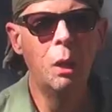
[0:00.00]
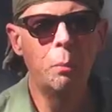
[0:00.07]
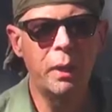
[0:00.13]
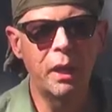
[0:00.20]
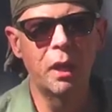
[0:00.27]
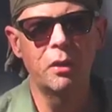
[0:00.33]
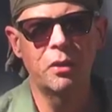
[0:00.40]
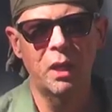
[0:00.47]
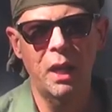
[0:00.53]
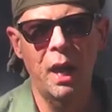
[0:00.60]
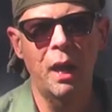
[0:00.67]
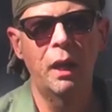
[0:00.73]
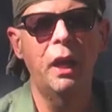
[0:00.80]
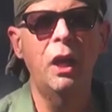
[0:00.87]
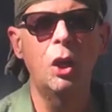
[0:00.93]
because
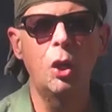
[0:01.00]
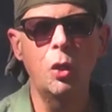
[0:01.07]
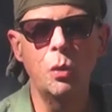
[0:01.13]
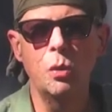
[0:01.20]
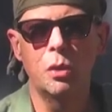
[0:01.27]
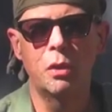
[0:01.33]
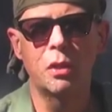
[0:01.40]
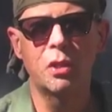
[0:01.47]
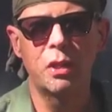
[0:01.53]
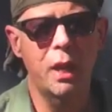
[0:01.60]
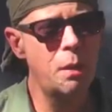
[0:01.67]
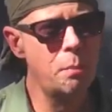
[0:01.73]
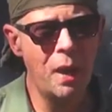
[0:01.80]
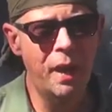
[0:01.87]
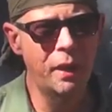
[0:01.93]
again, it used the
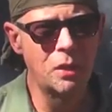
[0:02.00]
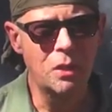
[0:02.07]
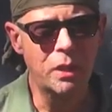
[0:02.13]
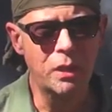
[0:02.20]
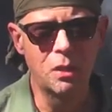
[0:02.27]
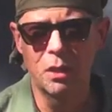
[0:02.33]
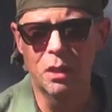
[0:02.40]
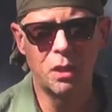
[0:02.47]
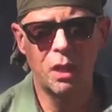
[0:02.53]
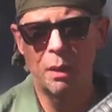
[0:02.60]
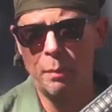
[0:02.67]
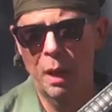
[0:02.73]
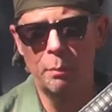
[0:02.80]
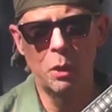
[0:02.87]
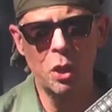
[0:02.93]
same magazines and the
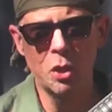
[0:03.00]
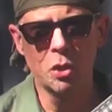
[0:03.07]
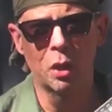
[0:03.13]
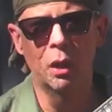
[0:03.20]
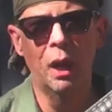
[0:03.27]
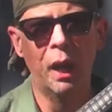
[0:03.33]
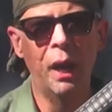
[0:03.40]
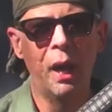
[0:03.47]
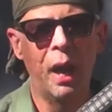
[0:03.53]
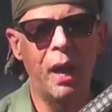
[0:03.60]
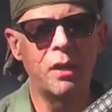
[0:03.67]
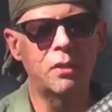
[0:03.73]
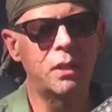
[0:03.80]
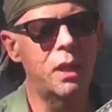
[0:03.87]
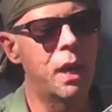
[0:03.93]
same ammunition
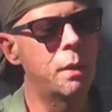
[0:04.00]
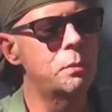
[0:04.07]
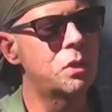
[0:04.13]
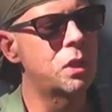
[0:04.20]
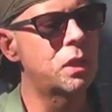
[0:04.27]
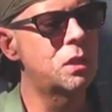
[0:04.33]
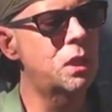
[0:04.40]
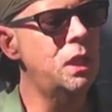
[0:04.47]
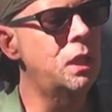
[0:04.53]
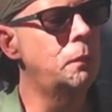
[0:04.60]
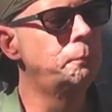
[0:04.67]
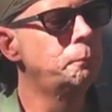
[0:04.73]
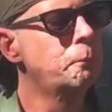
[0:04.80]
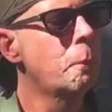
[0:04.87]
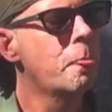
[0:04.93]
as the
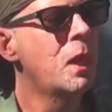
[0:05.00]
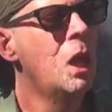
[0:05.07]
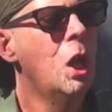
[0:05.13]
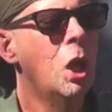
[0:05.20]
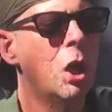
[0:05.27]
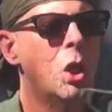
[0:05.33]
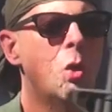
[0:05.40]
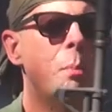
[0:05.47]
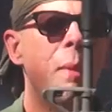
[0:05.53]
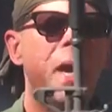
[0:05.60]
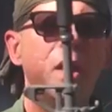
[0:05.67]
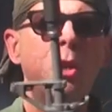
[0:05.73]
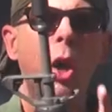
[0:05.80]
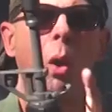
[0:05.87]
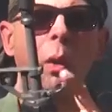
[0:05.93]
M16. You
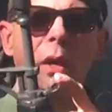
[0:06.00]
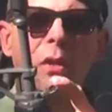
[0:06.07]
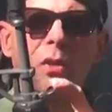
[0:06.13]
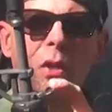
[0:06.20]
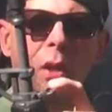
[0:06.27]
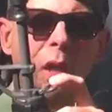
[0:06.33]
may notice,